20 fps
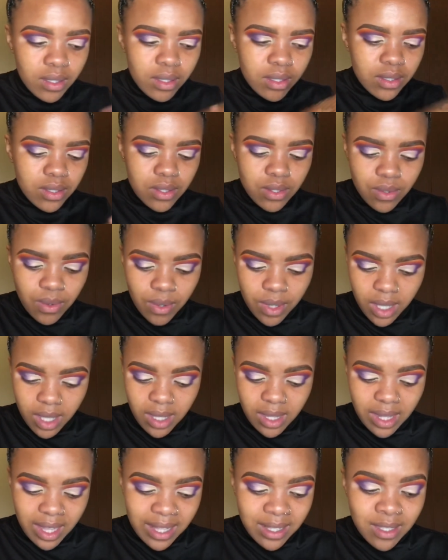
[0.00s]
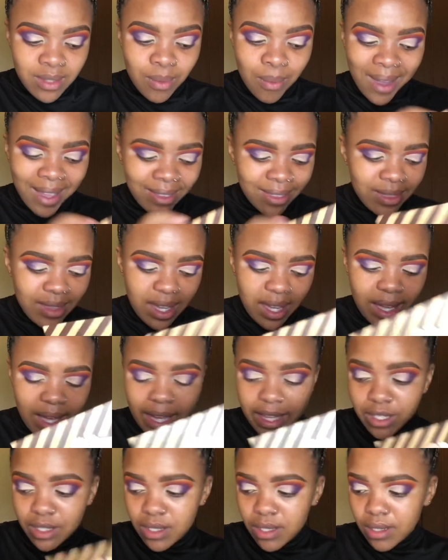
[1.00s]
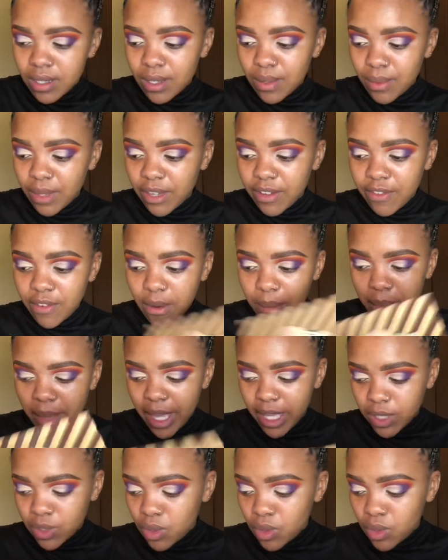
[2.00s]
So okay, that's one thing I took away from my